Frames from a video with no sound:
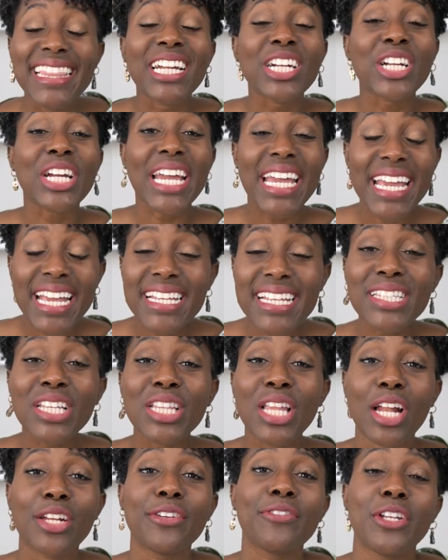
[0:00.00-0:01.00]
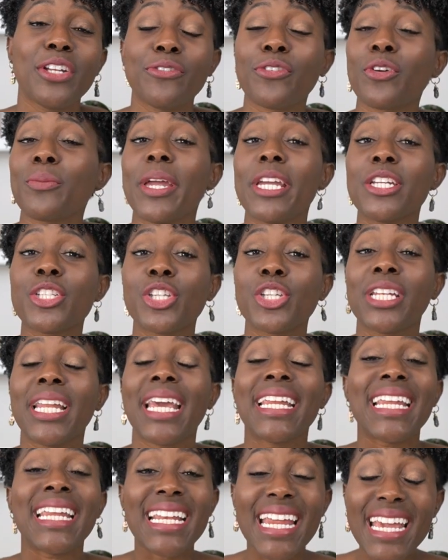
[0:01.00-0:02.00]
there is a lot of information
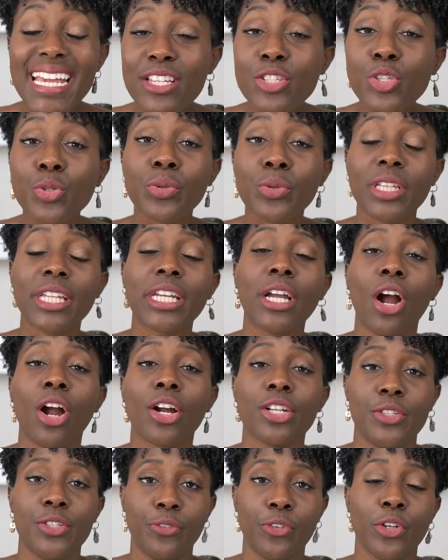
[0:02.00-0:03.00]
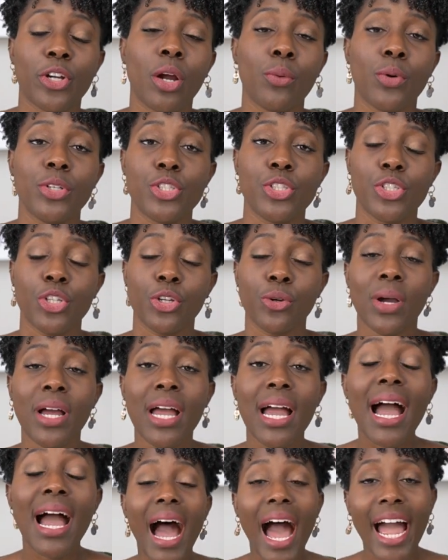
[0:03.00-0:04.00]
and it is really hard to figure out what to do.
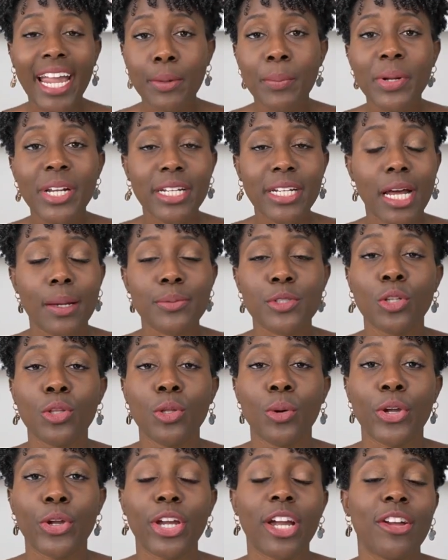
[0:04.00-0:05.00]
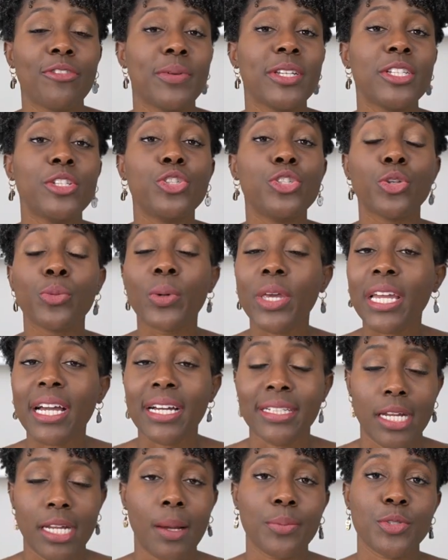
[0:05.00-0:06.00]
I am an adoption lawyer. I've been doing
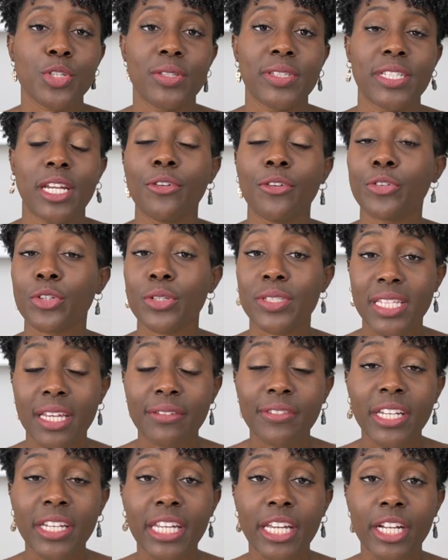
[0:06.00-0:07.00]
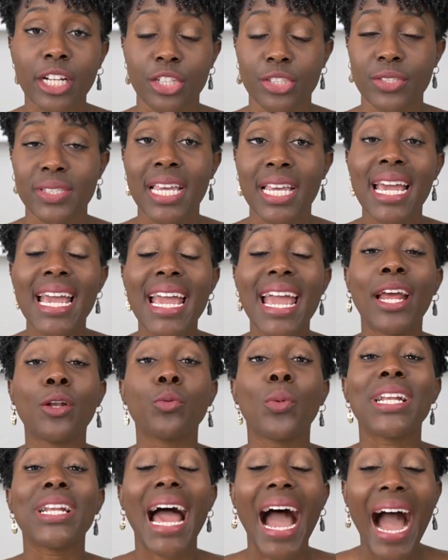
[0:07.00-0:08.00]
adoptions now for seven years.
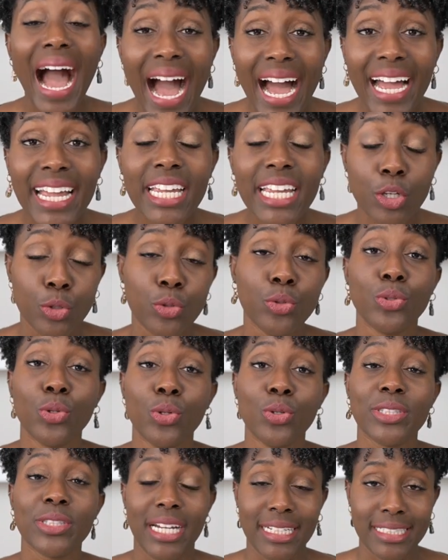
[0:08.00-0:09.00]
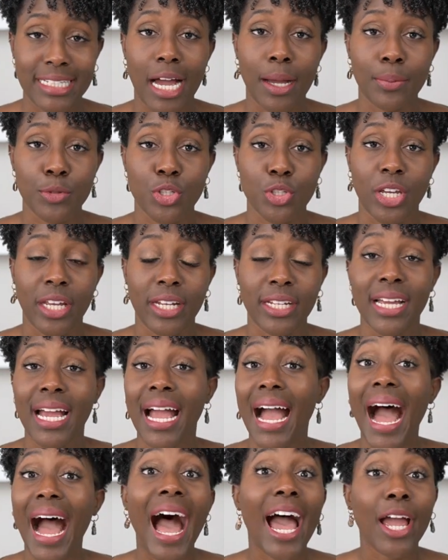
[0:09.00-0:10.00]
And when I Googled adoption,
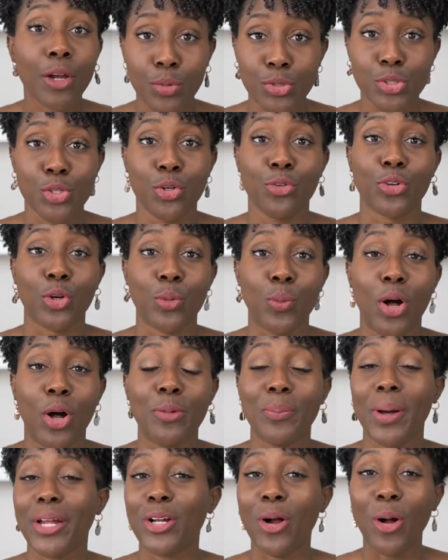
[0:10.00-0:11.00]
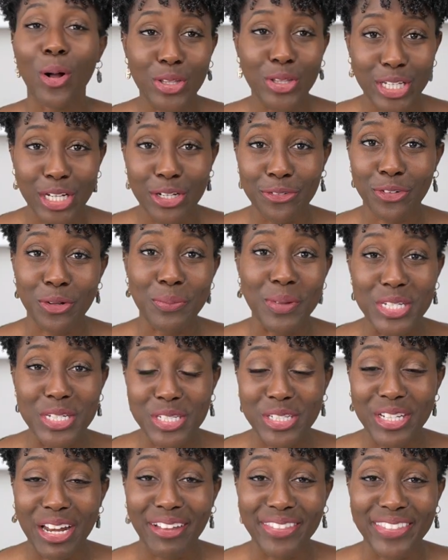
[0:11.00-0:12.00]
I was overwhelmed by all the
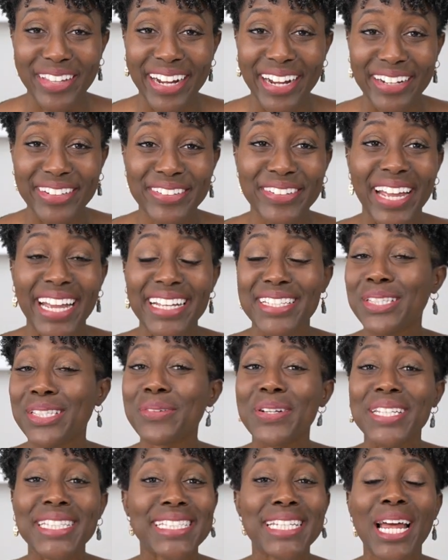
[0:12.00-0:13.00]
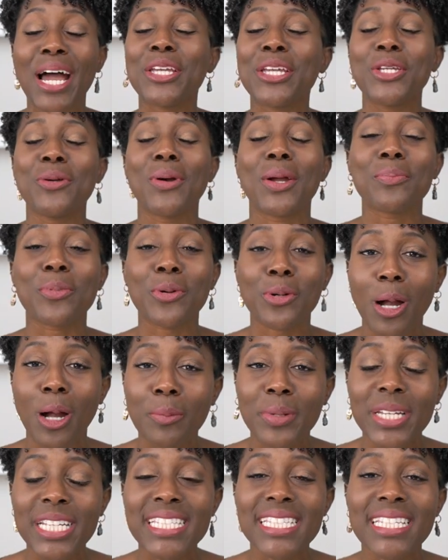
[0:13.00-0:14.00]
information out there. Okay, so it's not you, I
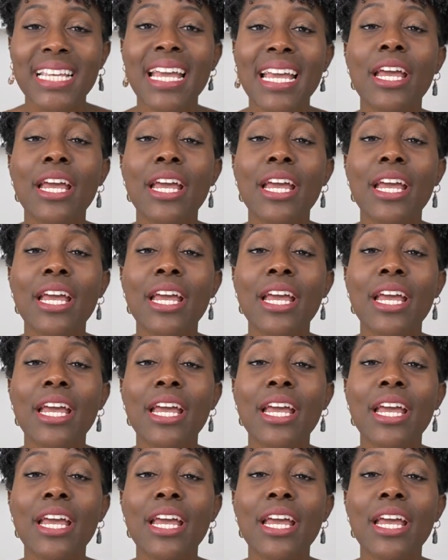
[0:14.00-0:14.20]
promise.